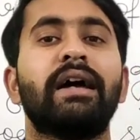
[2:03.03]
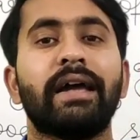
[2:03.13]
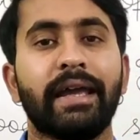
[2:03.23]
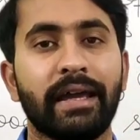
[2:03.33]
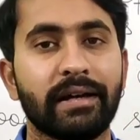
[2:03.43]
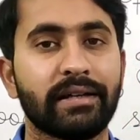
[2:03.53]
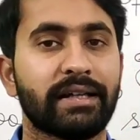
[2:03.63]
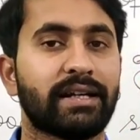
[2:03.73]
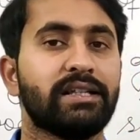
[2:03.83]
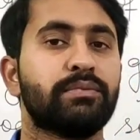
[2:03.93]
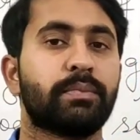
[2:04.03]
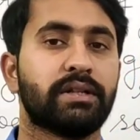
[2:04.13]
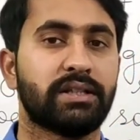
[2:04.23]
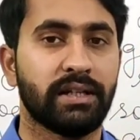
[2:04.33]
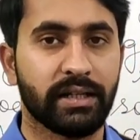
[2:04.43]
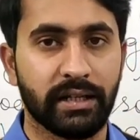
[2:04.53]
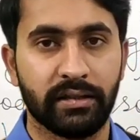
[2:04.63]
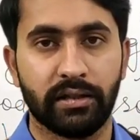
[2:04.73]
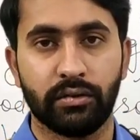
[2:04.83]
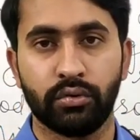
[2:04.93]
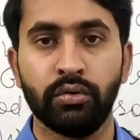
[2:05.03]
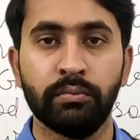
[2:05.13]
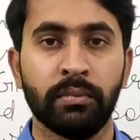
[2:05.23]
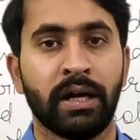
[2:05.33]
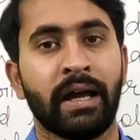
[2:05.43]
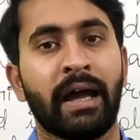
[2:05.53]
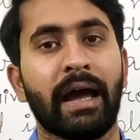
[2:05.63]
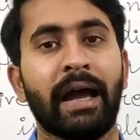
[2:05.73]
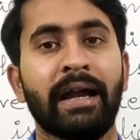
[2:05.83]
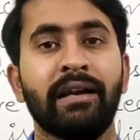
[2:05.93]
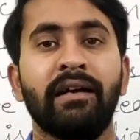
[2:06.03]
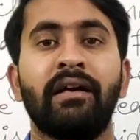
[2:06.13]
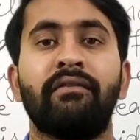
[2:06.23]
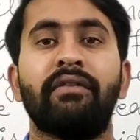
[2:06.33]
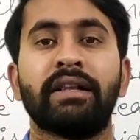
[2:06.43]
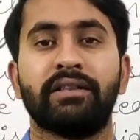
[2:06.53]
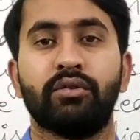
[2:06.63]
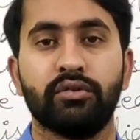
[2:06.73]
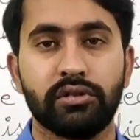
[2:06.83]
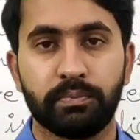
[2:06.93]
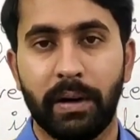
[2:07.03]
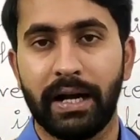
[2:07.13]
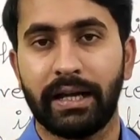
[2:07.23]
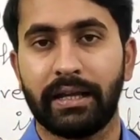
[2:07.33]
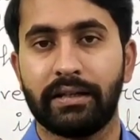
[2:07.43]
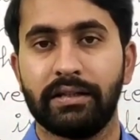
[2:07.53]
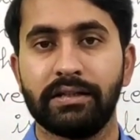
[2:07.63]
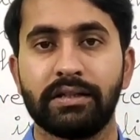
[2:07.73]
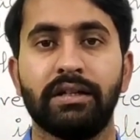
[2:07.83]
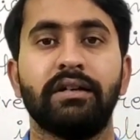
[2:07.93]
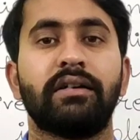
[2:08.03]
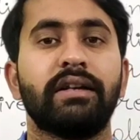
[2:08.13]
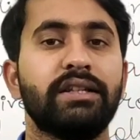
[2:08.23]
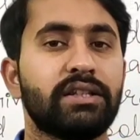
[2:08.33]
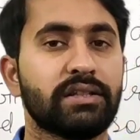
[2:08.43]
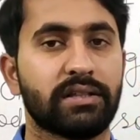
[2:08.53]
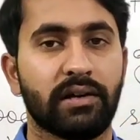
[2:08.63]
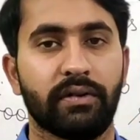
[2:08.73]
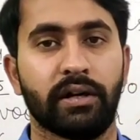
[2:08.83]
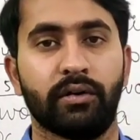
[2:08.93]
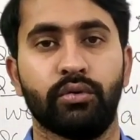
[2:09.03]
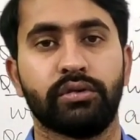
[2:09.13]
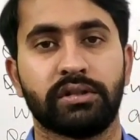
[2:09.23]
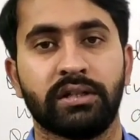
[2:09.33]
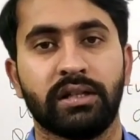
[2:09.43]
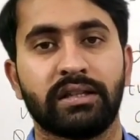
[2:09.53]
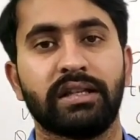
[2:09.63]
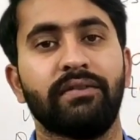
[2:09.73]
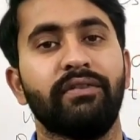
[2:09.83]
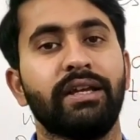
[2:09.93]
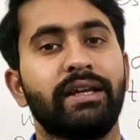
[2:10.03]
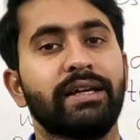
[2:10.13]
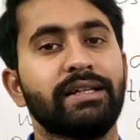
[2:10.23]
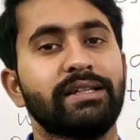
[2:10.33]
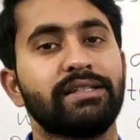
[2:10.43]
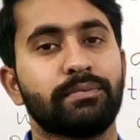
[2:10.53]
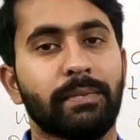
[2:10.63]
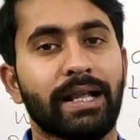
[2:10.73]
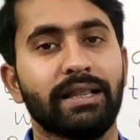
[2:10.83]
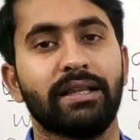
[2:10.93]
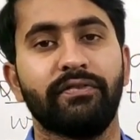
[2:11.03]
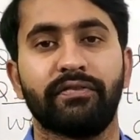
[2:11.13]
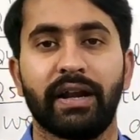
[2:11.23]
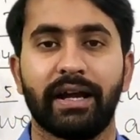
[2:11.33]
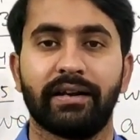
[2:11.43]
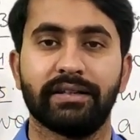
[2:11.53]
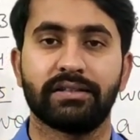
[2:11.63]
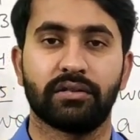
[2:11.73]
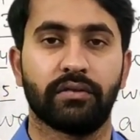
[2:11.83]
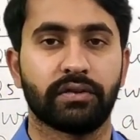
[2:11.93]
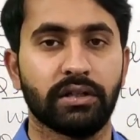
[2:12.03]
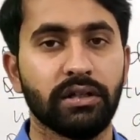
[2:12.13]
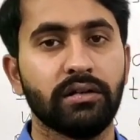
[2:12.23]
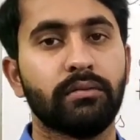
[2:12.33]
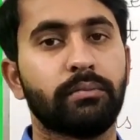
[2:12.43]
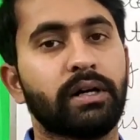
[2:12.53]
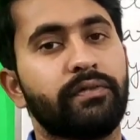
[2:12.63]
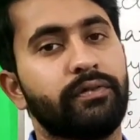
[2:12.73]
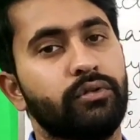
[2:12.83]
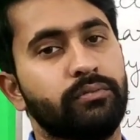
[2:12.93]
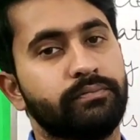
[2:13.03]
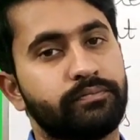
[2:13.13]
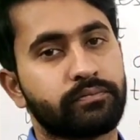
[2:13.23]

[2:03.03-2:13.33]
air that is present in the room, and when those particles reaches our nose, then we can smell the fragrance of the perfume.